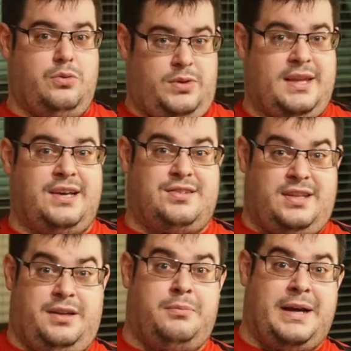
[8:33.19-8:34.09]
things
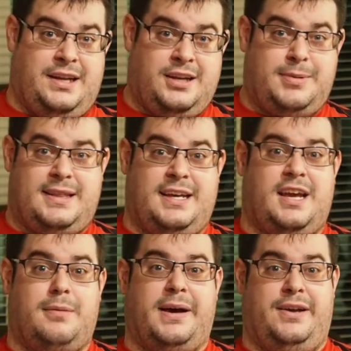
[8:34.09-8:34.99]
that you might need to be
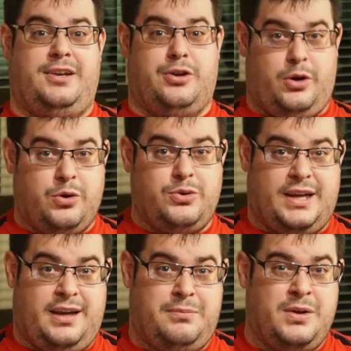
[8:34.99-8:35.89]
thinking about in your own
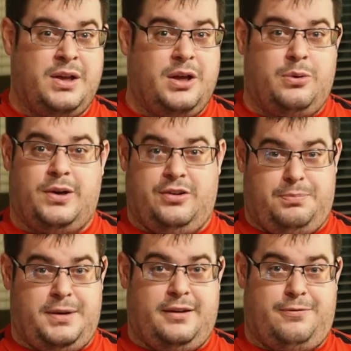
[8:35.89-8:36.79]
game, whether
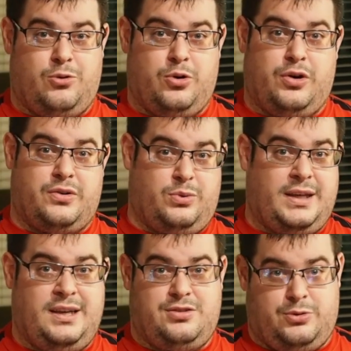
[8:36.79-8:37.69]
it be for
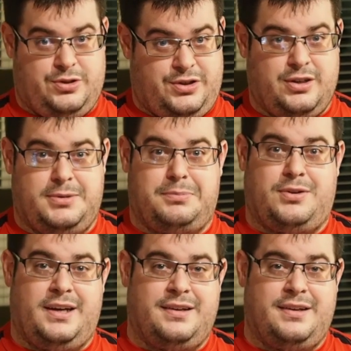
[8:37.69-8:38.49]
leagues or tournament play.